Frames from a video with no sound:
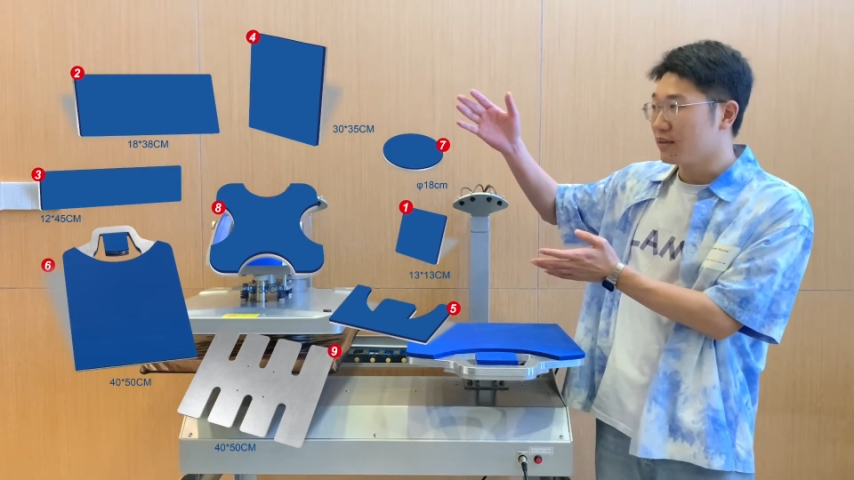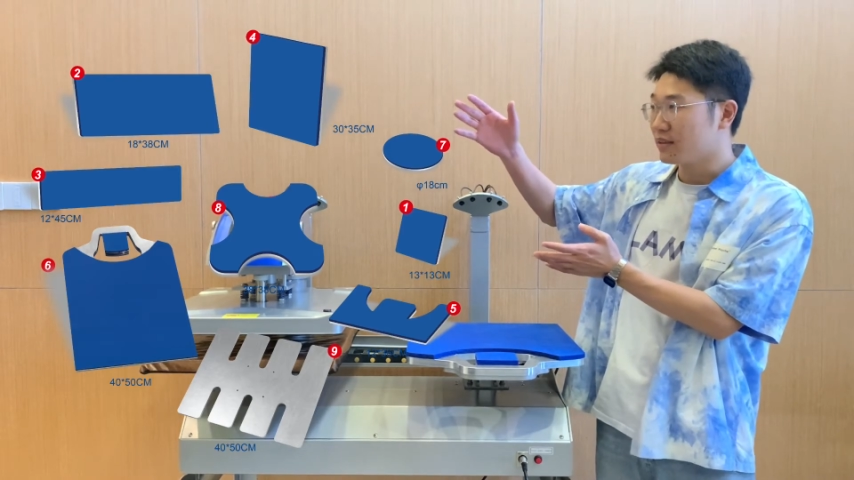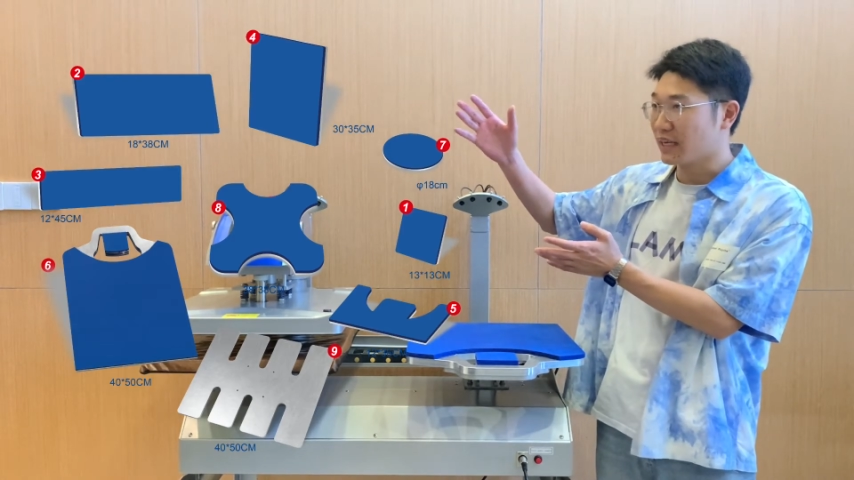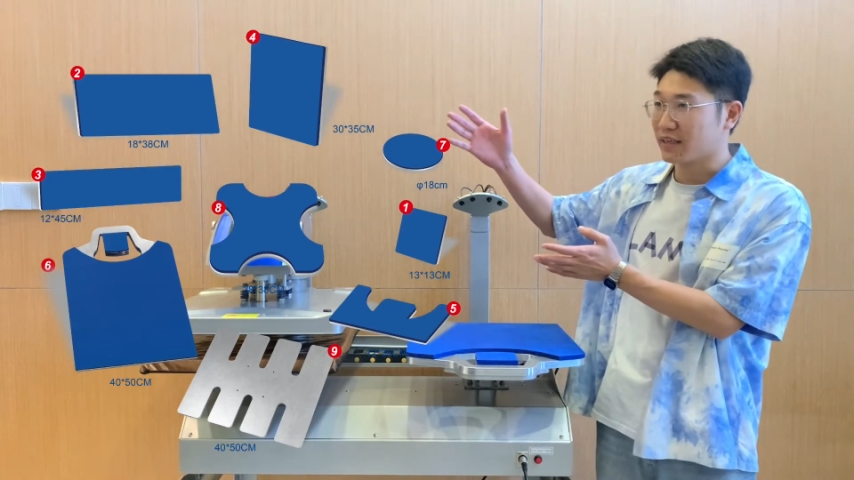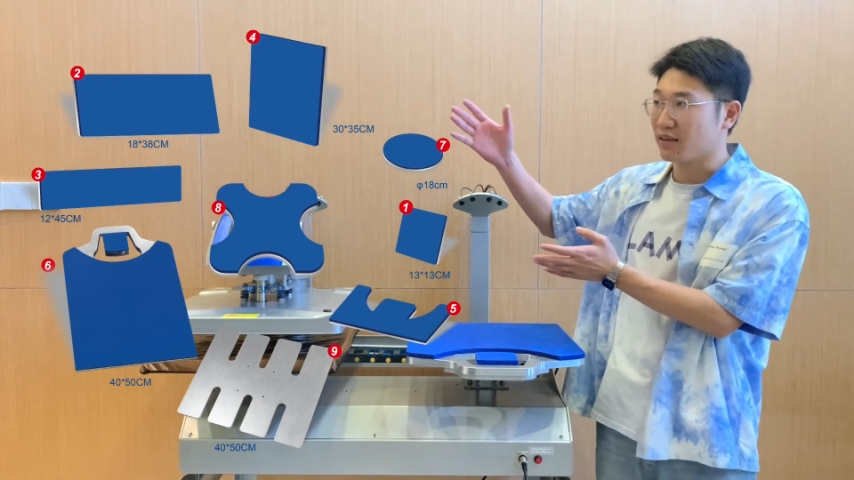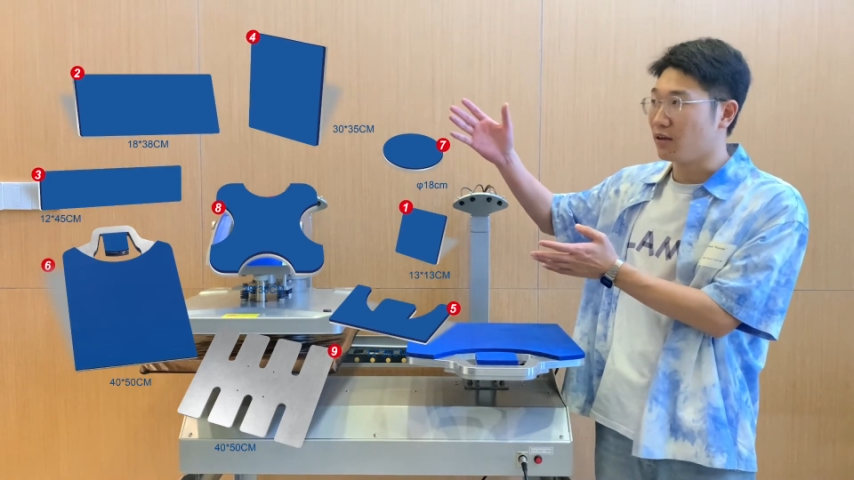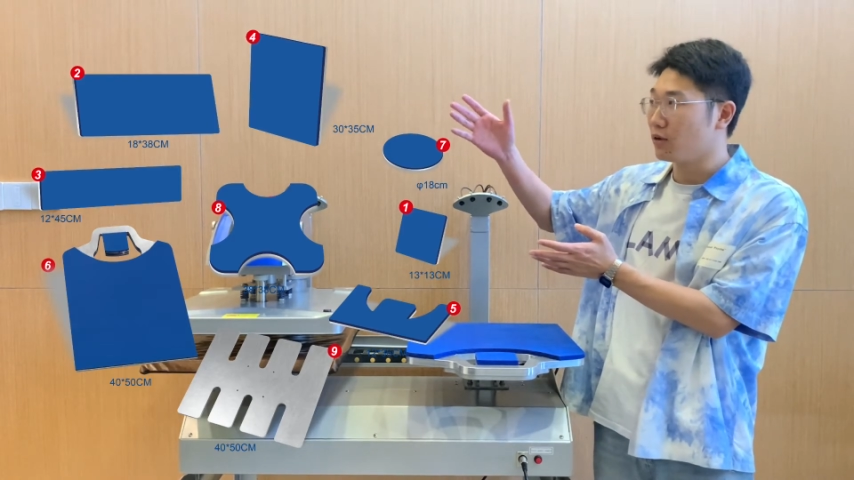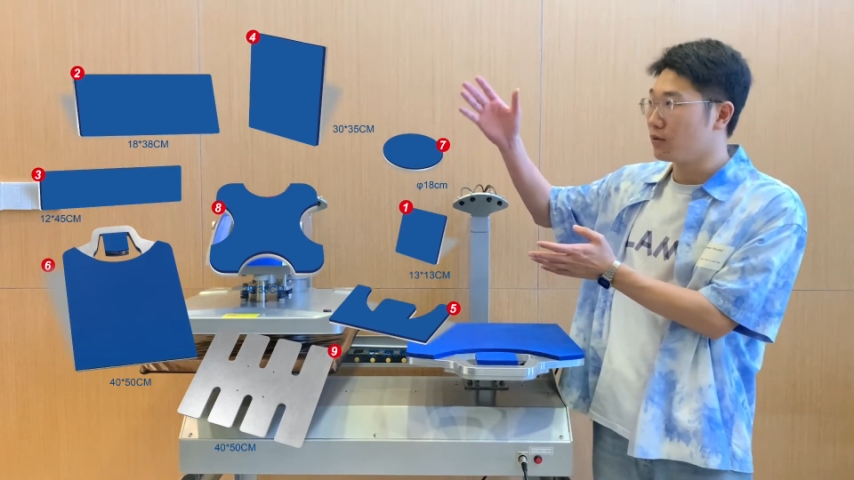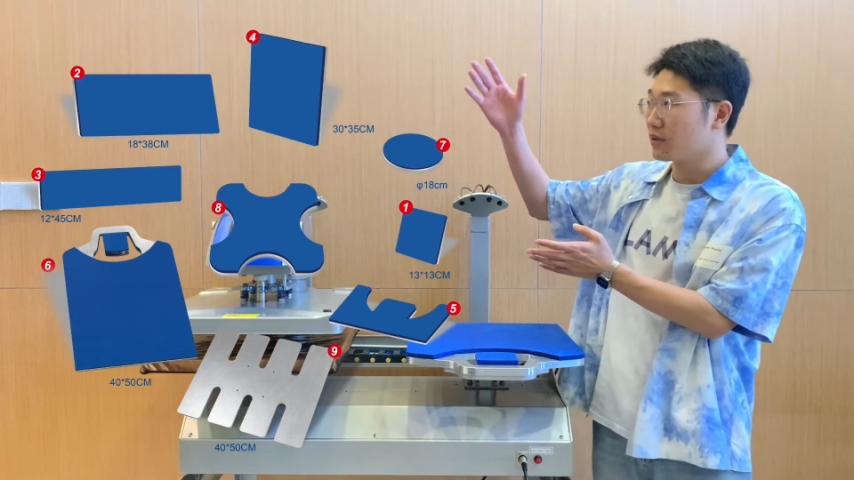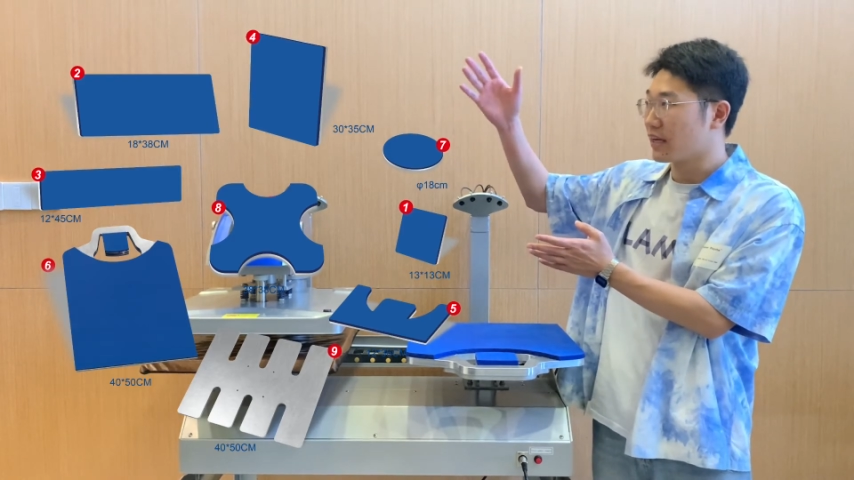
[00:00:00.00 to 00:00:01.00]
tag
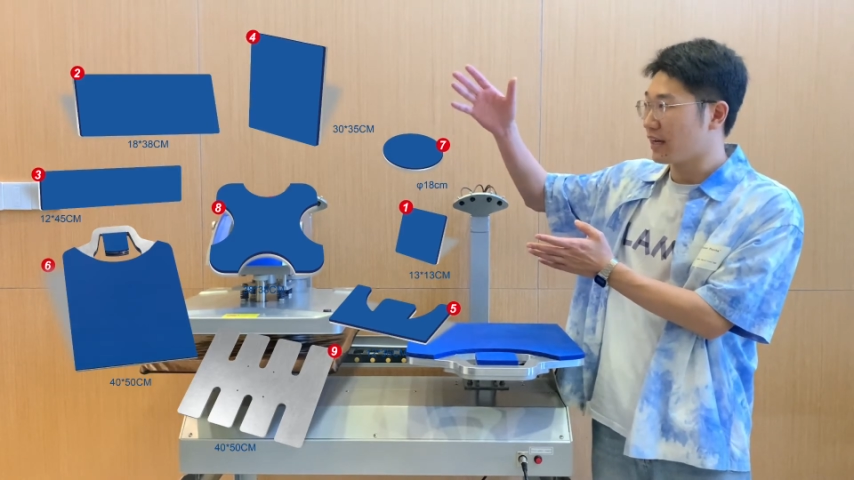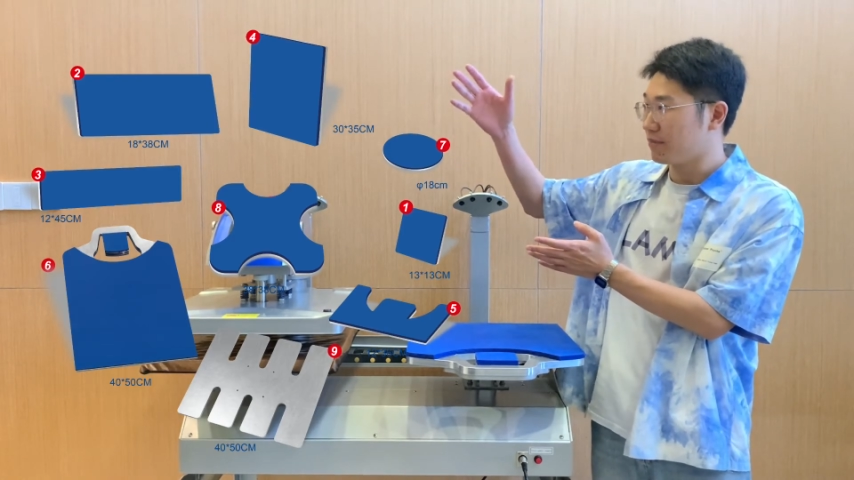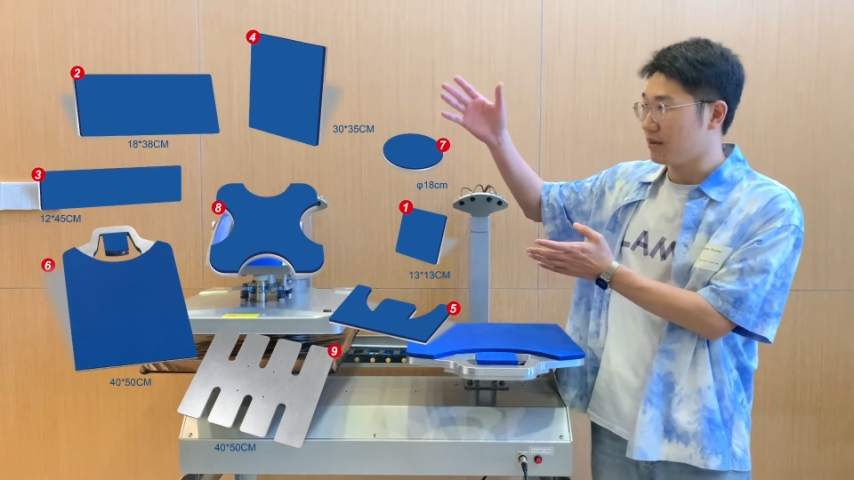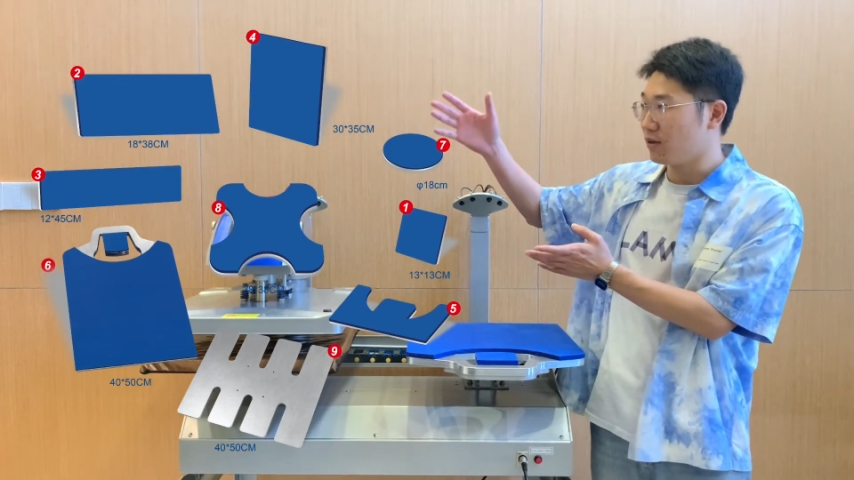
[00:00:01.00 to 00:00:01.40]
alone, cap